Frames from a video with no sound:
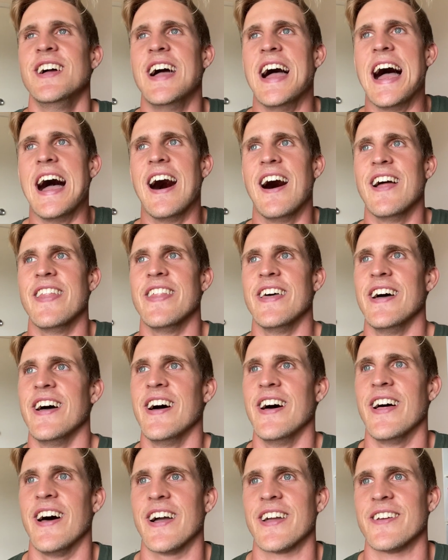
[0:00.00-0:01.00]
out
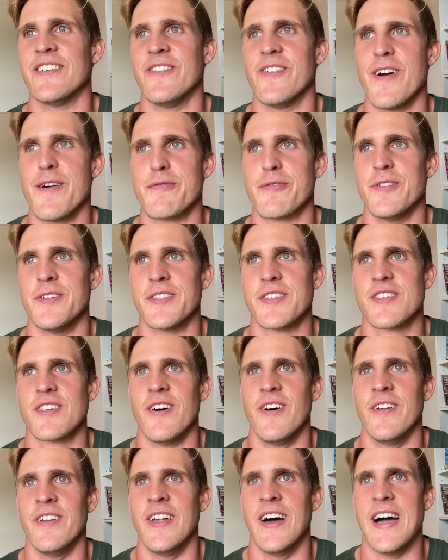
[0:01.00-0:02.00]
there I could reference
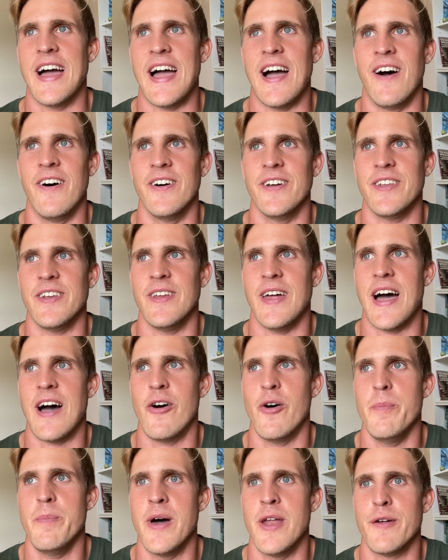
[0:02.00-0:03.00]
on how
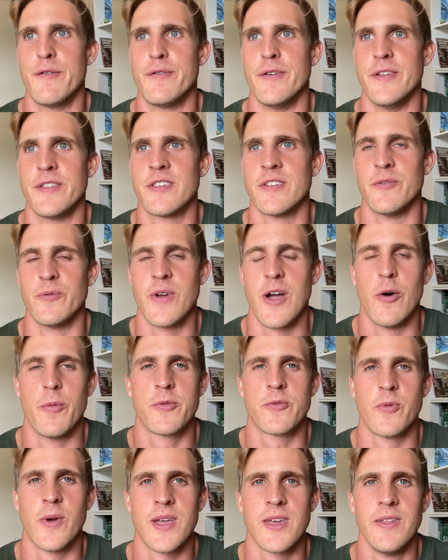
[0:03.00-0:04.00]
it benefits and
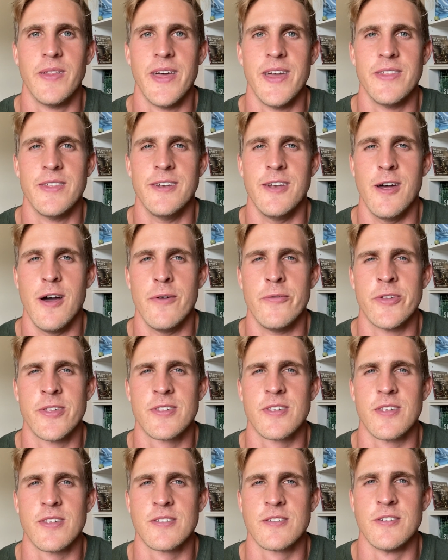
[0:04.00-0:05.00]
helps regulate the nervous
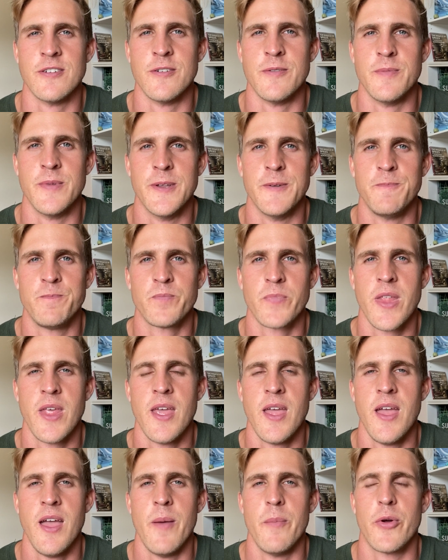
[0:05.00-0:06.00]
system. And
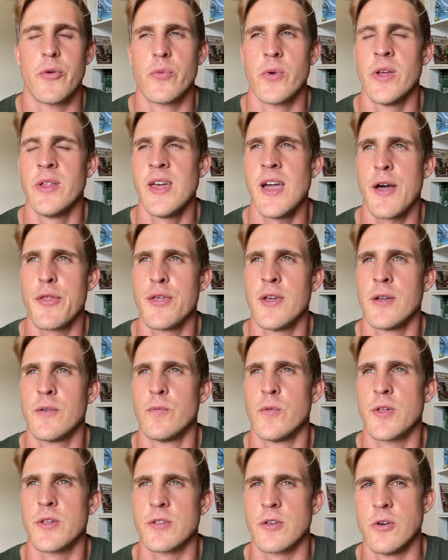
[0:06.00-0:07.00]
but really, I think
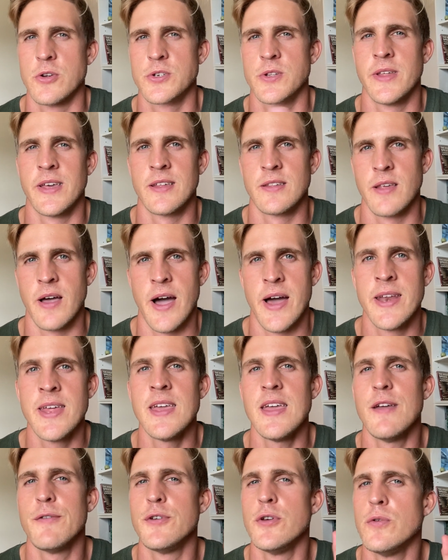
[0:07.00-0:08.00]
with social
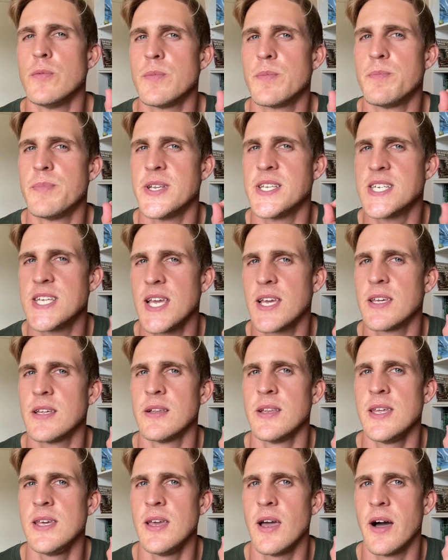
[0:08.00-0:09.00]
anxiety, if you
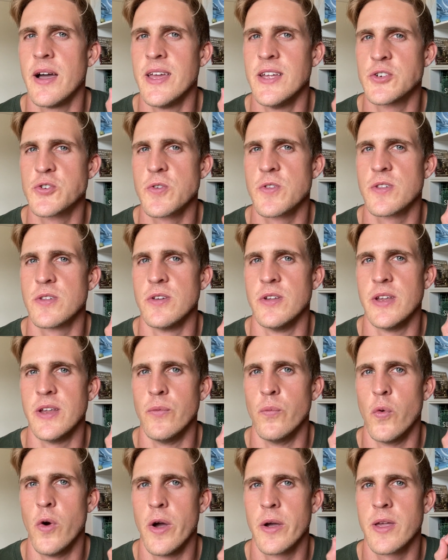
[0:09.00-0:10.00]
particularly are interested
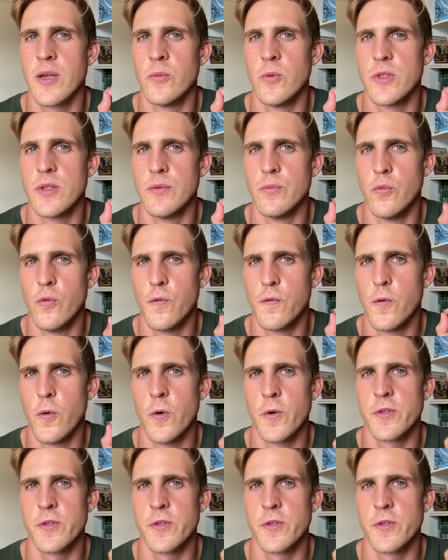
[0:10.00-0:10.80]
in working with it for